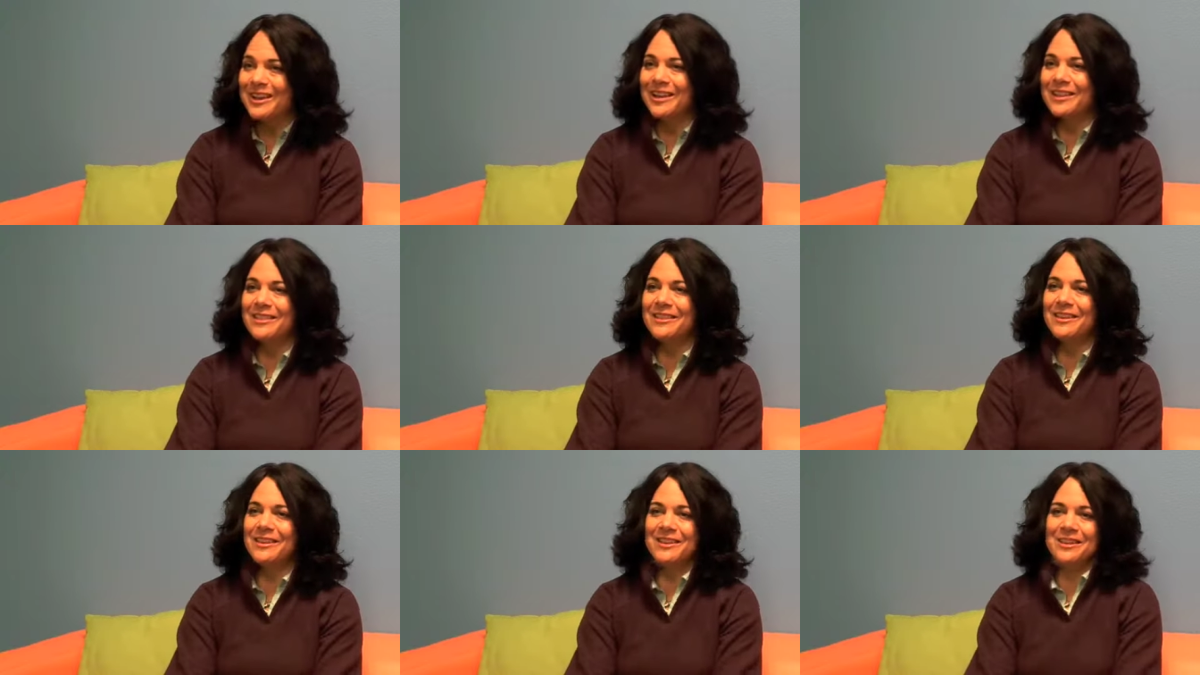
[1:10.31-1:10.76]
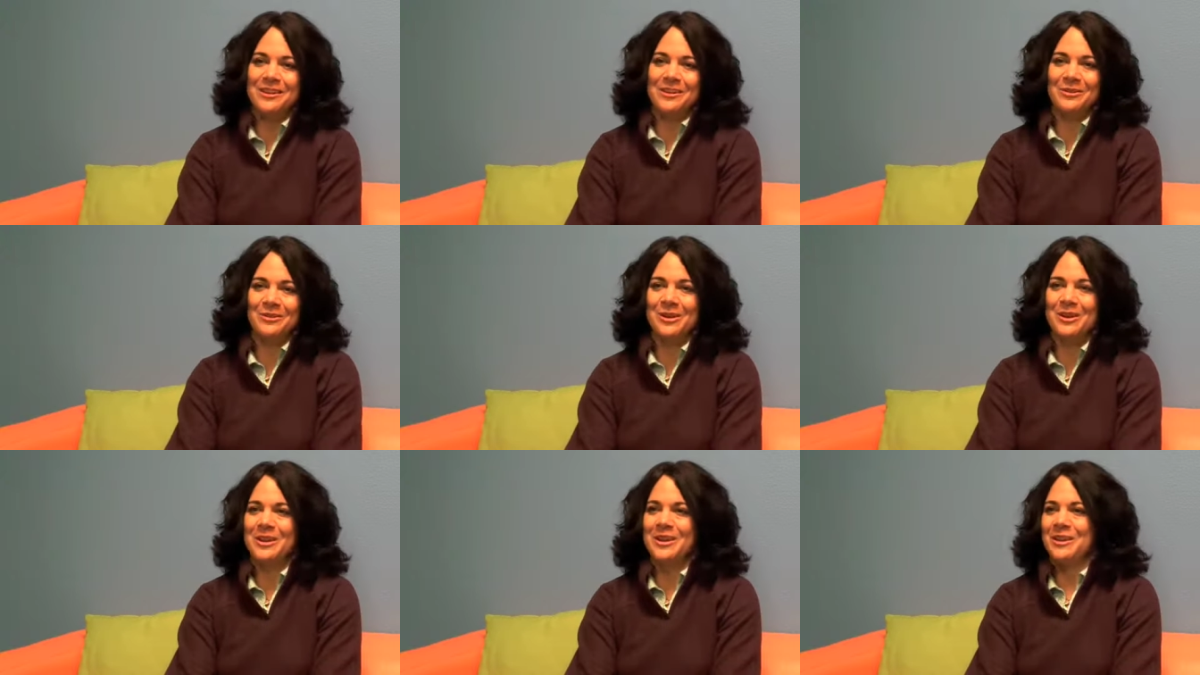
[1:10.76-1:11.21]
And you
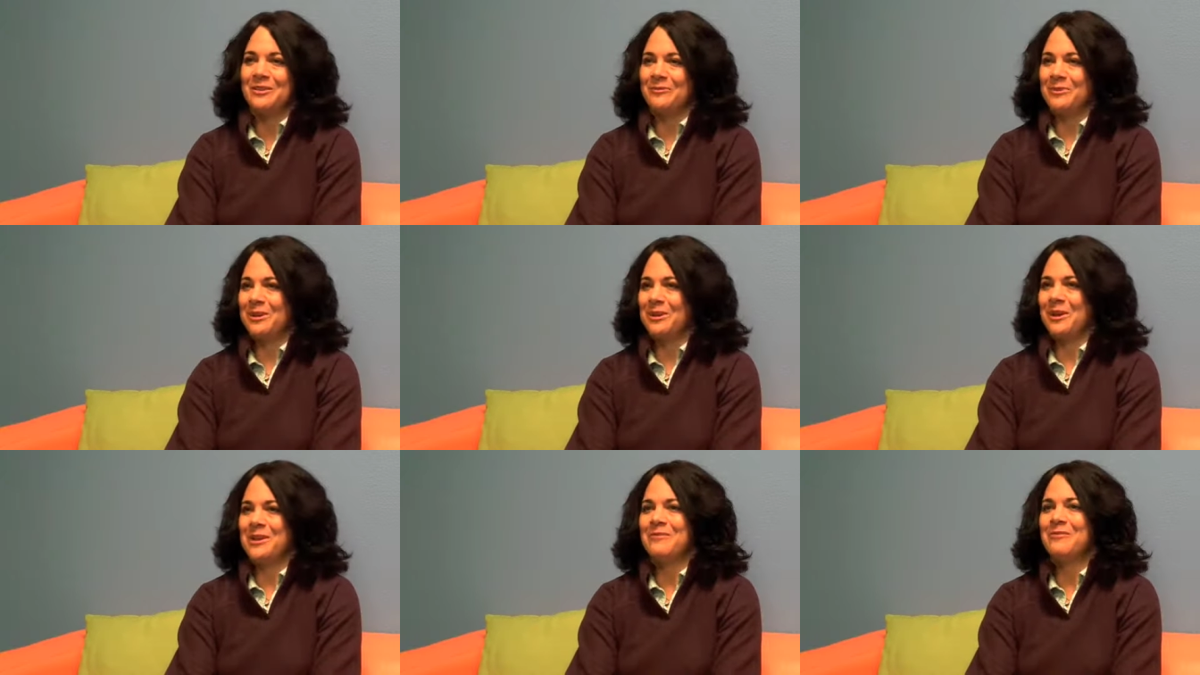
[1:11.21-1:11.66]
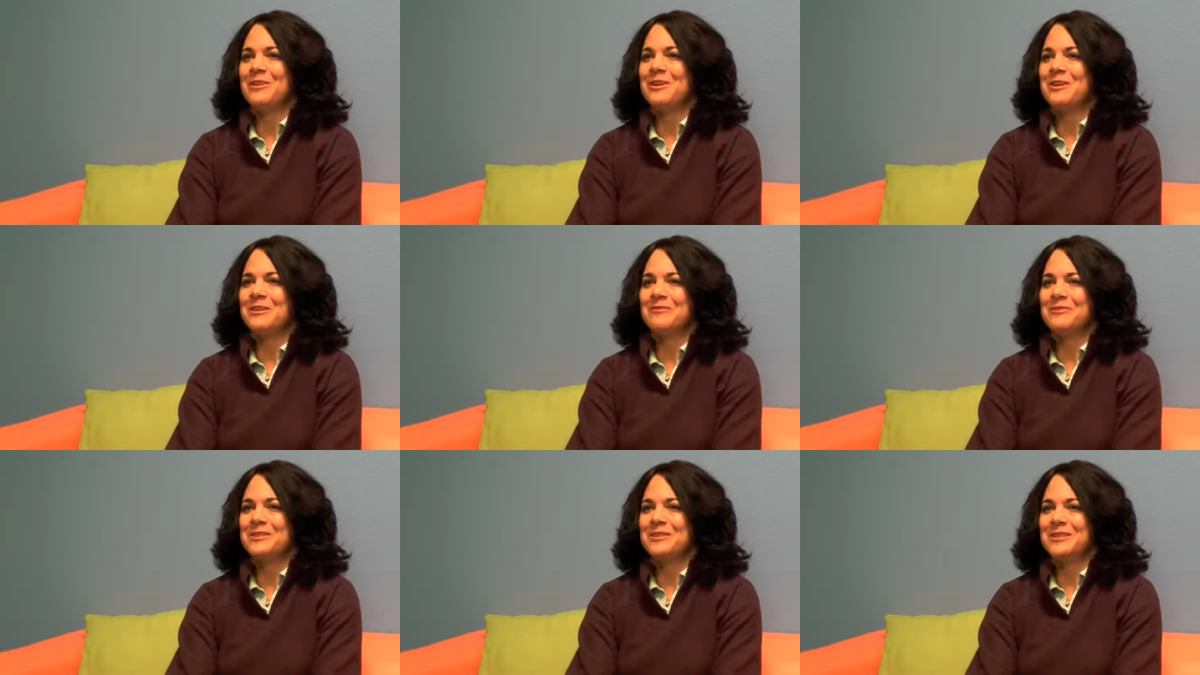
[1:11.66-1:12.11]
know, again, what kind of a
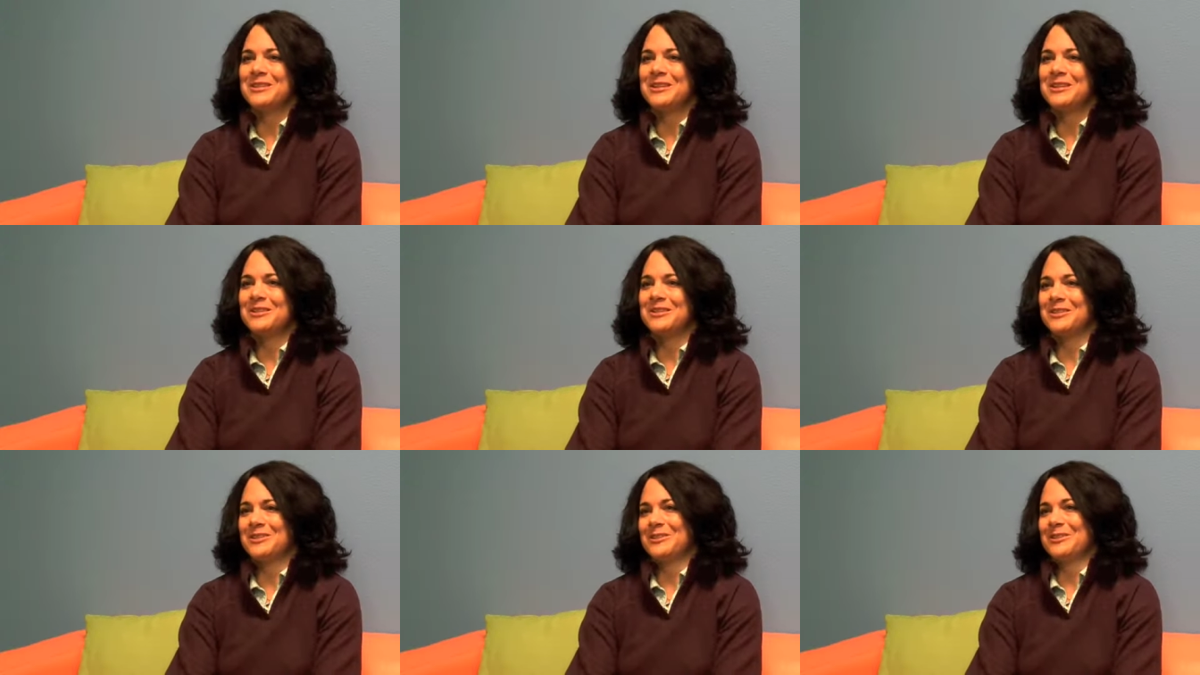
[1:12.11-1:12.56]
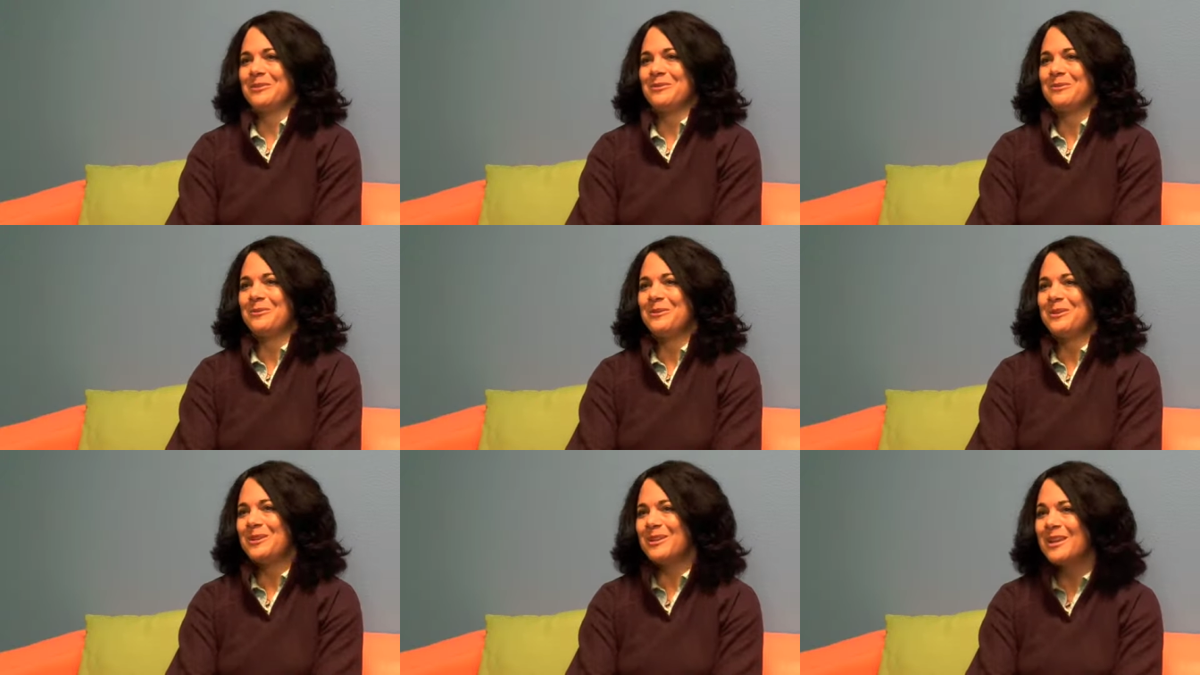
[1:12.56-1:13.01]
gift is this?
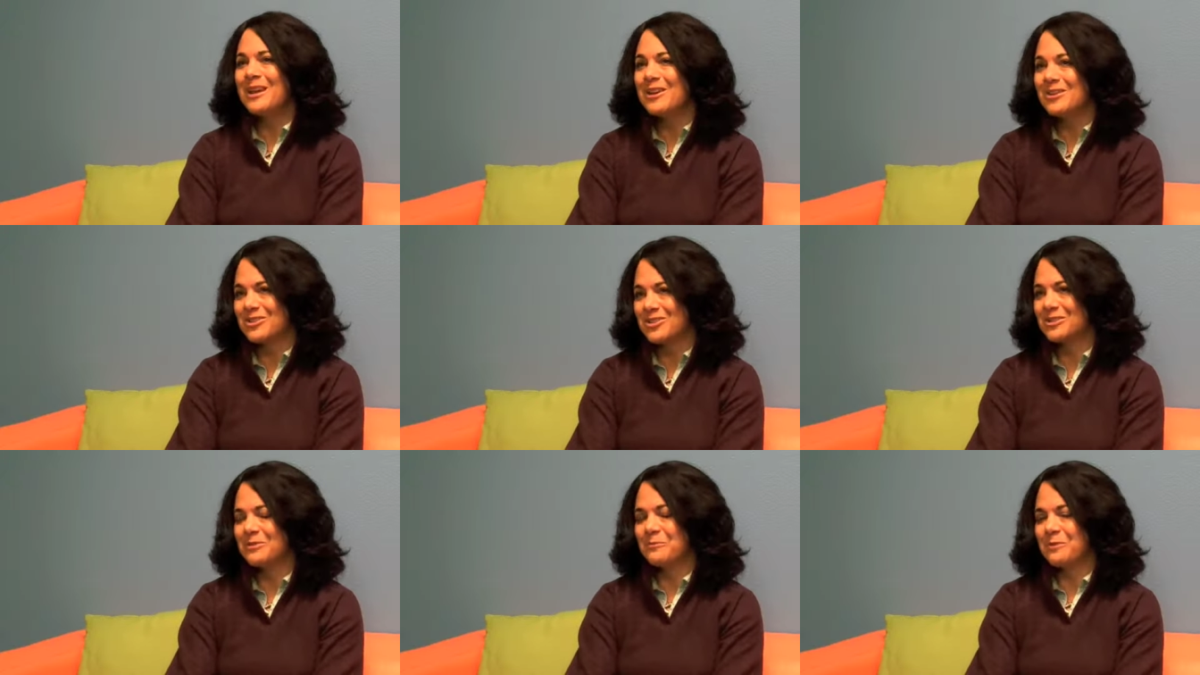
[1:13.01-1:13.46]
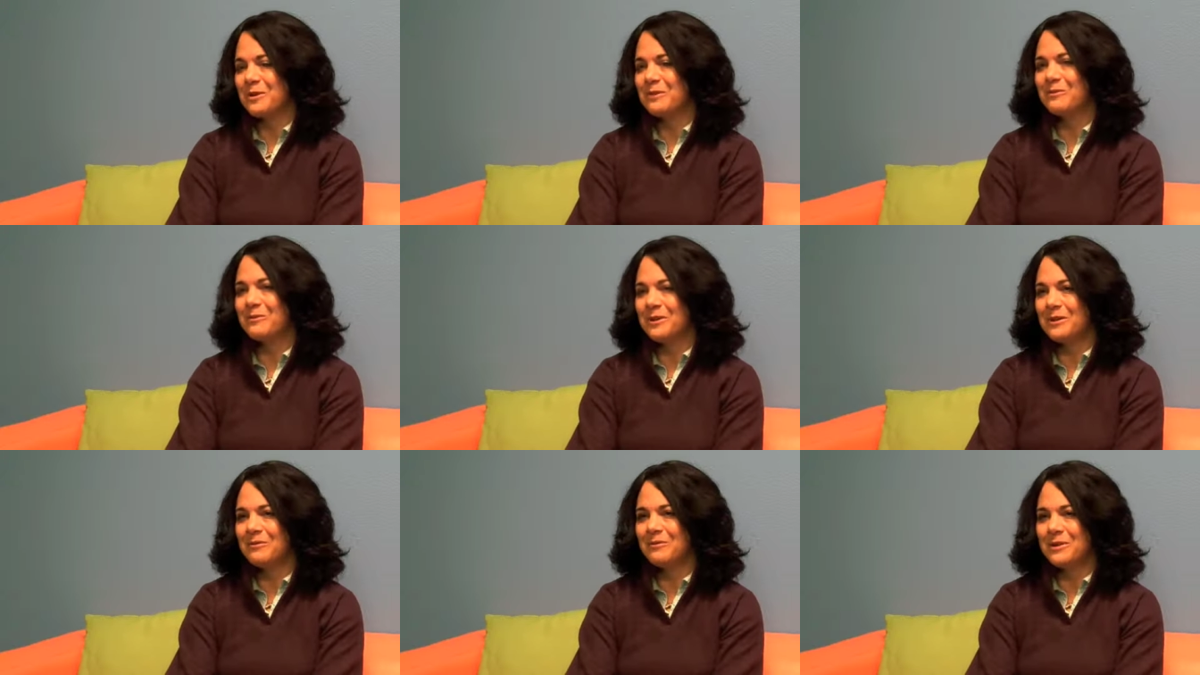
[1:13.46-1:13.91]
So yes, we,
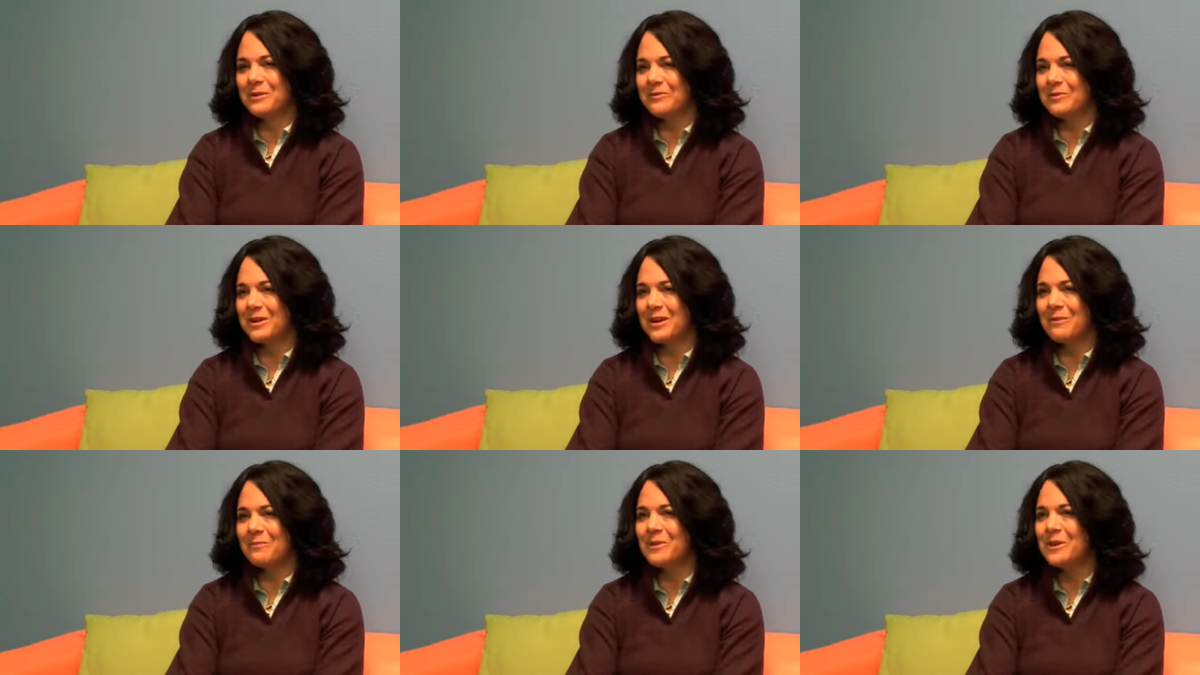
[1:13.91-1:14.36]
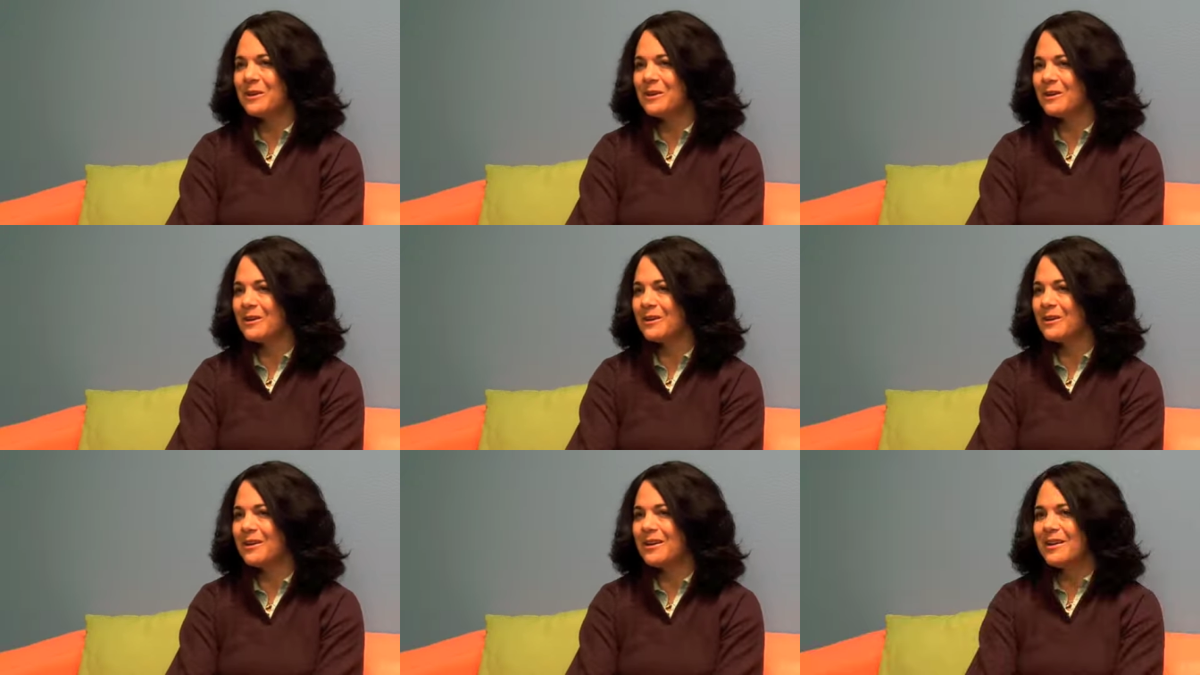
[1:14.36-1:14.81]
we, we've come
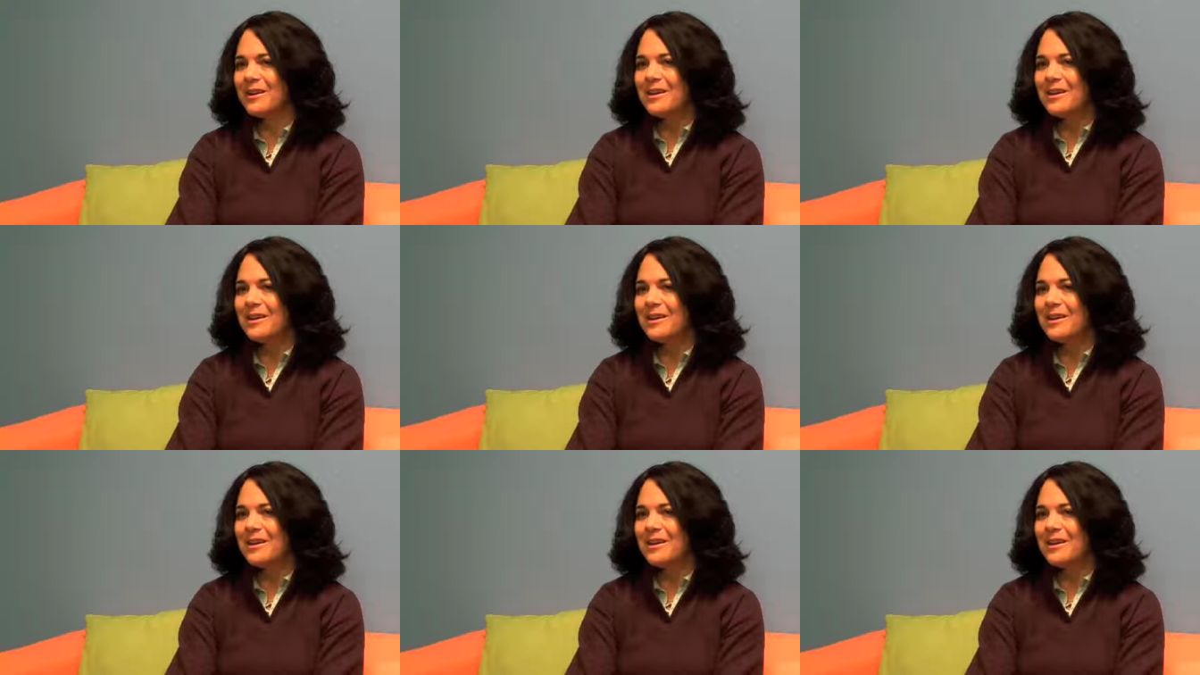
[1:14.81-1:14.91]
here,